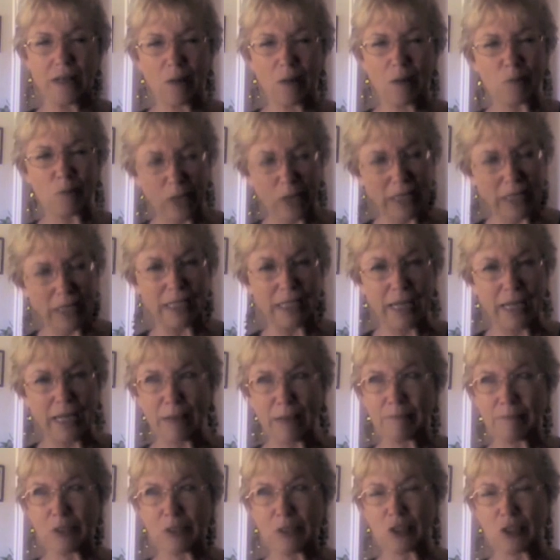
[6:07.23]
and I'm really
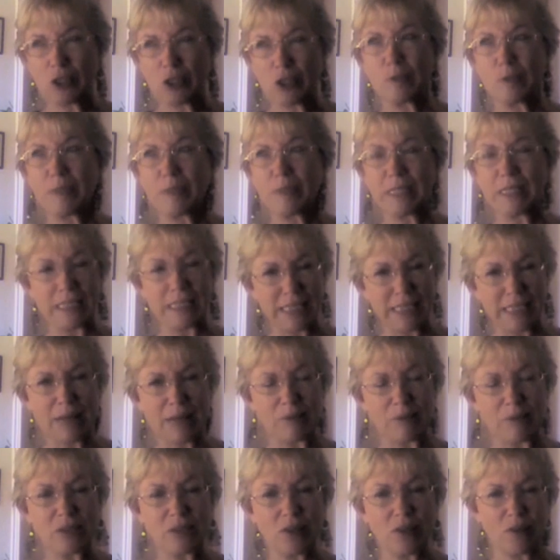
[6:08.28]
determined and
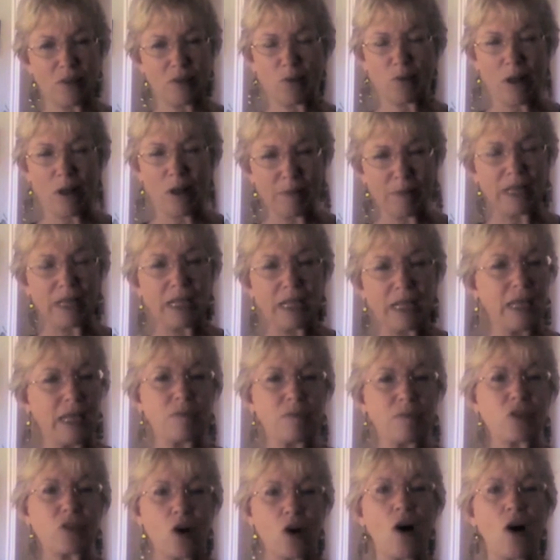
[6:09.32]
stubborn, so I thought, well, I'm going to
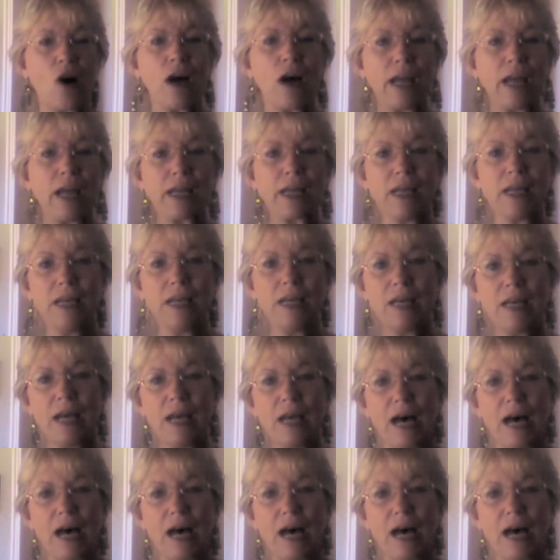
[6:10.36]
keep trying